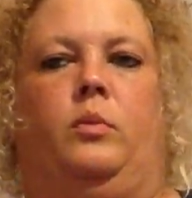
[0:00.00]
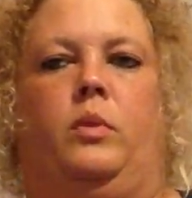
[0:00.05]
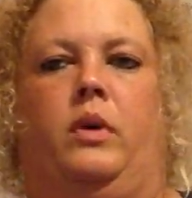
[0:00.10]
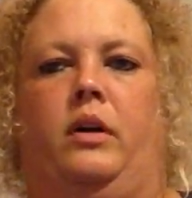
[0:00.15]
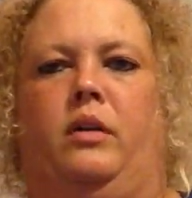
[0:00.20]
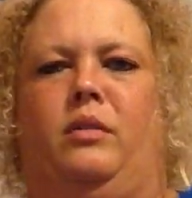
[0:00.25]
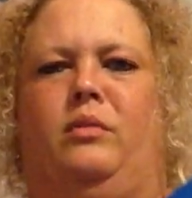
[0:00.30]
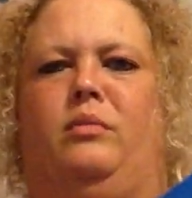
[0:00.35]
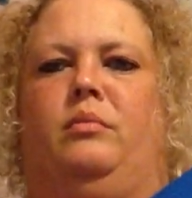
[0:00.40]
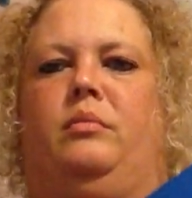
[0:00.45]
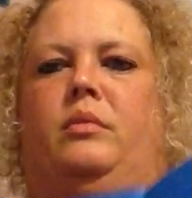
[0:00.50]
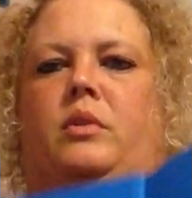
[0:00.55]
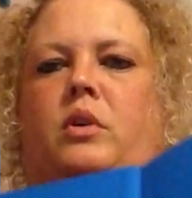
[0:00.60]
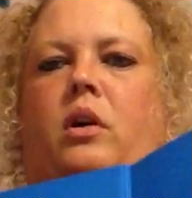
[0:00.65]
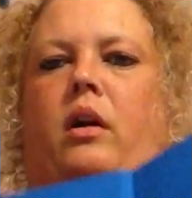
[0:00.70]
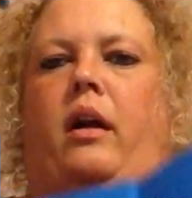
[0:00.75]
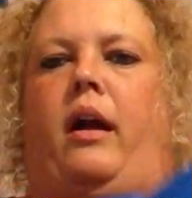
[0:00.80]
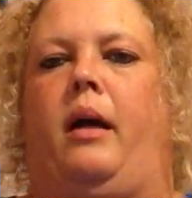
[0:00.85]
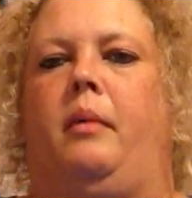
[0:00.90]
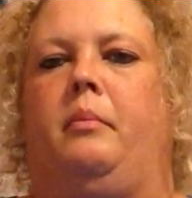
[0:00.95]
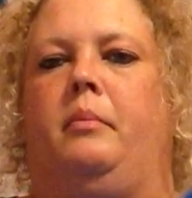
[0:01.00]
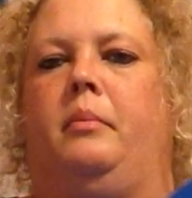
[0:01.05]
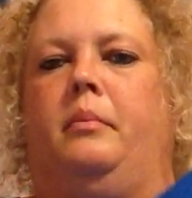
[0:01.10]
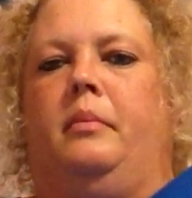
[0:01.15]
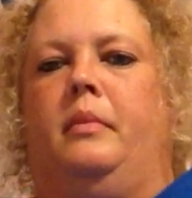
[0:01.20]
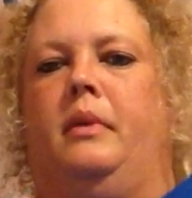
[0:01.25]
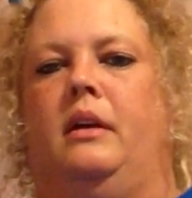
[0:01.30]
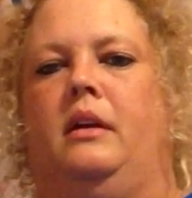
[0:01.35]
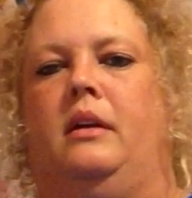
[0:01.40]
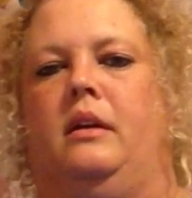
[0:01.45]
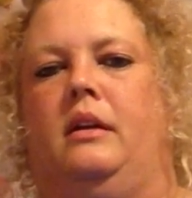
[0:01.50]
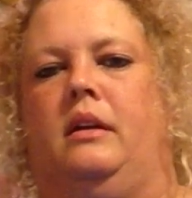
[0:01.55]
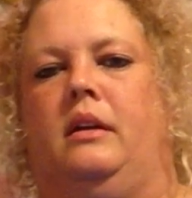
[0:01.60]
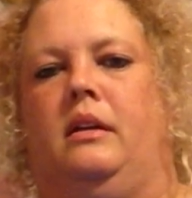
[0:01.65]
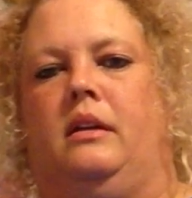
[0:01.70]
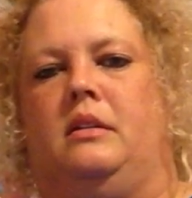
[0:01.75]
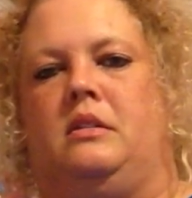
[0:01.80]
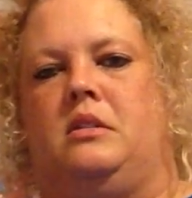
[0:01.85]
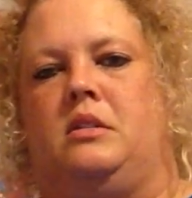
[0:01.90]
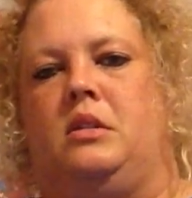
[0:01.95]
Oh, crap.
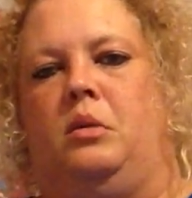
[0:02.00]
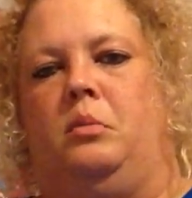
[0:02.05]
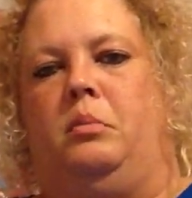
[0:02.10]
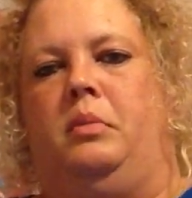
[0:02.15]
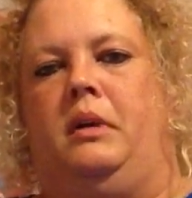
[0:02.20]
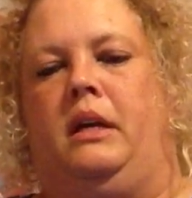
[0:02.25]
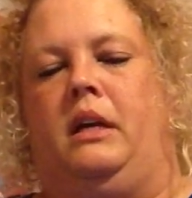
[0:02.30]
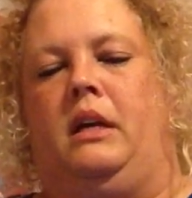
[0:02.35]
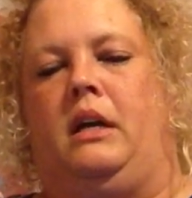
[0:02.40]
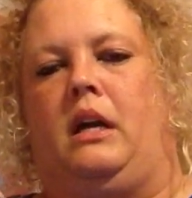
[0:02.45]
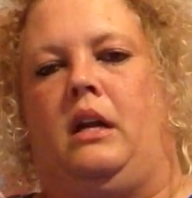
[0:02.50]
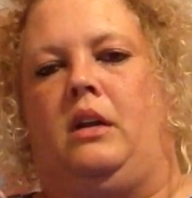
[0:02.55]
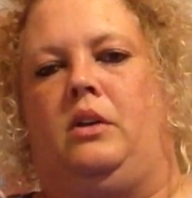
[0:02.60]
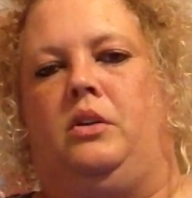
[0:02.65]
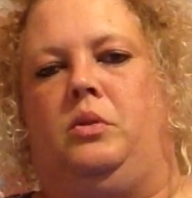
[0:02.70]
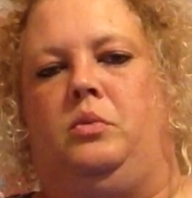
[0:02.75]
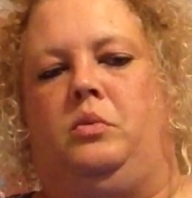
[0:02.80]
It's so big, I don't